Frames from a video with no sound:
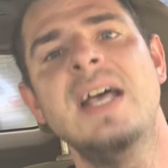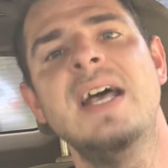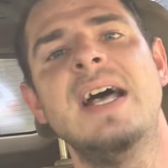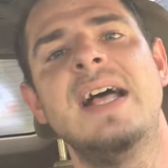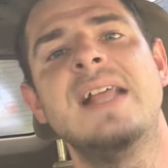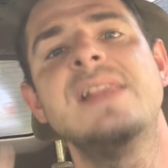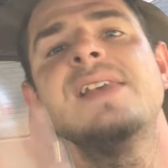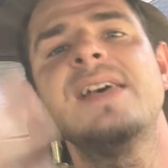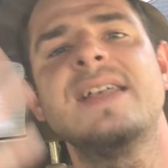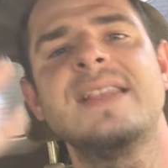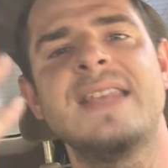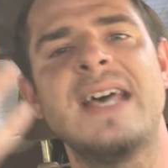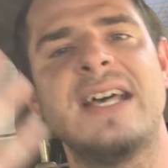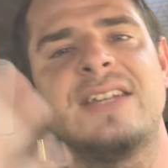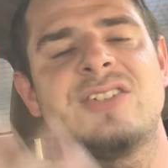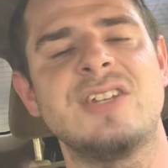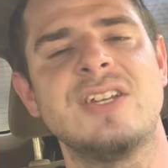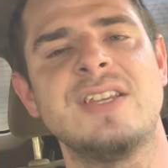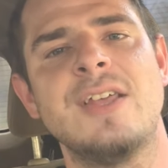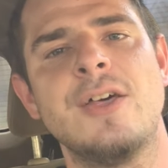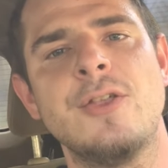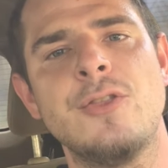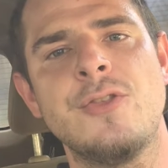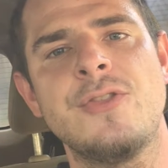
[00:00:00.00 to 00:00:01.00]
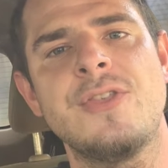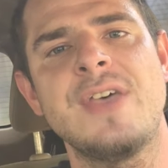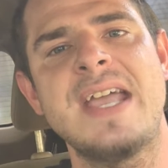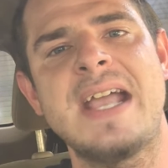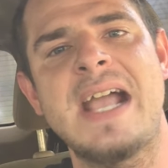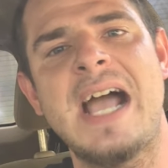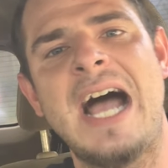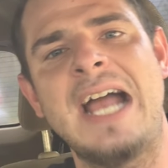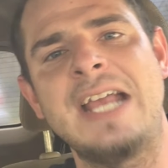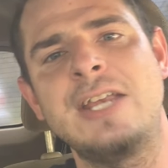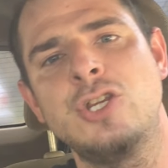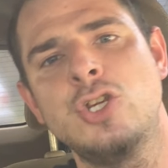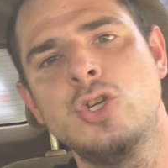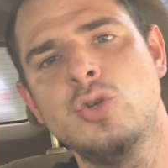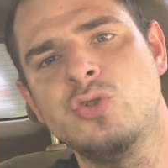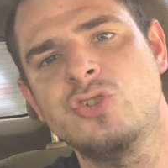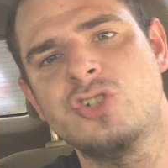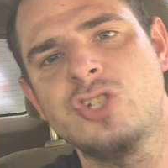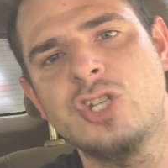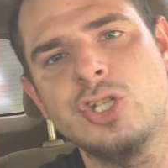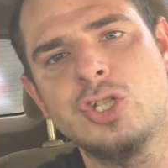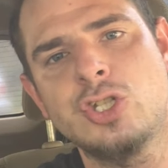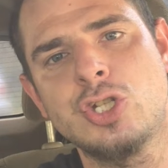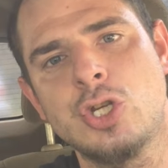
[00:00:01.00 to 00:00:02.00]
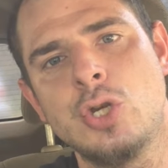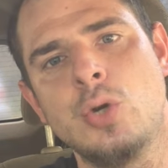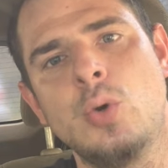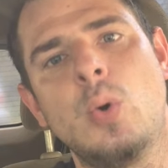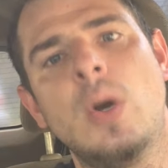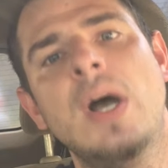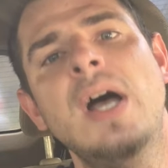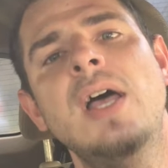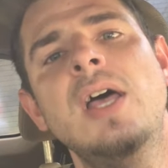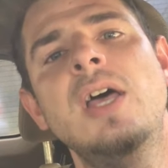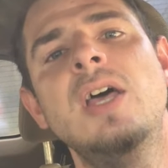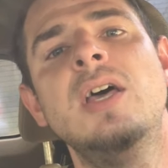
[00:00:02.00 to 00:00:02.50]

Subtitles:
And then that's another thing I used to do,